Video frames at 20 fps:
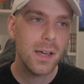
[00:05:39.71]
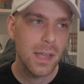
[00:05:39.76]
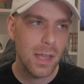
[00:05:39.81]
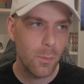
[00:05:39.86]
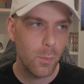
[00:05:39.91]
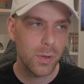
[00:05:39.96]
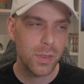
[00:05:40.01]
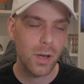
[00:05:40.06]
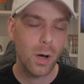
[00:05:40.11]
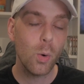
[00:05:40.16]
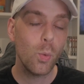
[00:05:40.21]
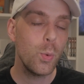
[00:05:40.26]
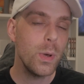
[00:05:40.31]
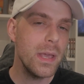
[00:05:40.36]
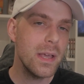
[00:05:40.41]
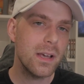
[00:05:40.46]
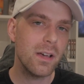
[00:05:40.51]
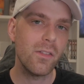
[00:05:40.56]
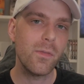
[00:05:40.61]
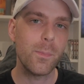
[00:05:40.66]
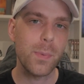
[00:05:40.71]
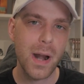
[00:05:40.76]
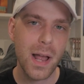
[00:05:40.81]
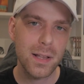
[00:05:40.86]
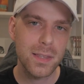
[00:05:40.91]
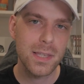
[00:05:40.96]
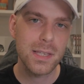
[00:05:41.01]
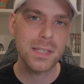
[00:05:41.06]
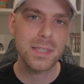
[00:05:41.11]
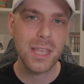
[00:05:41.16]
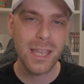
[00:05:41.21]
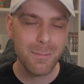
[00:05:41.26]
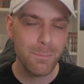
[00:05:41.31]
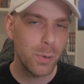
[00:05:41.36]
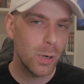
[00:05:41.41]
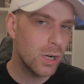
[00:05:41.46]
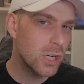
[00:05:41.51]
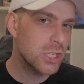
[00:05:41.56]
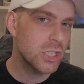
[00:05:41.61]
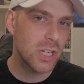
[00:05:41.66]
and with a week of practice, they
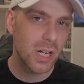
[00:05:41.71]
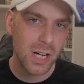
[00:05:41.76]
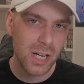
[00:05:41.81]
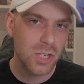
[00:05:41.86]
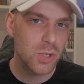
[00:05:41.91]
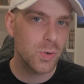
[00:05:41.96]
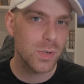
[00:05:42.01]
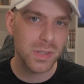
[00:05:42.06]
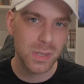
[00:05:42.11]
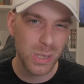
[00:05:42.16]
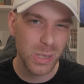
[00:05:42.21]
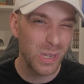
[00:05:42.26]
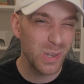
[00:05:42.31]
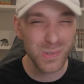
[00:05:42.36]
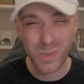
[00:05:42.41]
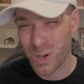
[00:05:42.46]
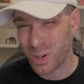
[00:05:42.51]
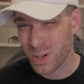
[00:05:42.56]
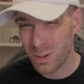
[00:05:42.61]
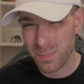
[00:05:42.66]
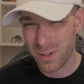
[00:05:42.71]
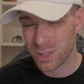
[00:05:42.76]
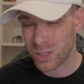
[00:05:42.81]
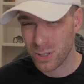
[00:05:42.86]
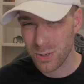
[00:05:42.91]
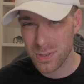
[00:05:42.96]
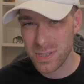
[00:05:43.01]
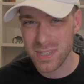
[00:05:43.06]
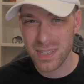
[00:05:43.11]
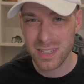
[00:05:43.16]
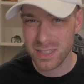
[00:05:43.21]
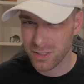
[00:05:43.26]
pushed 100 Thieves, our number 2 seed,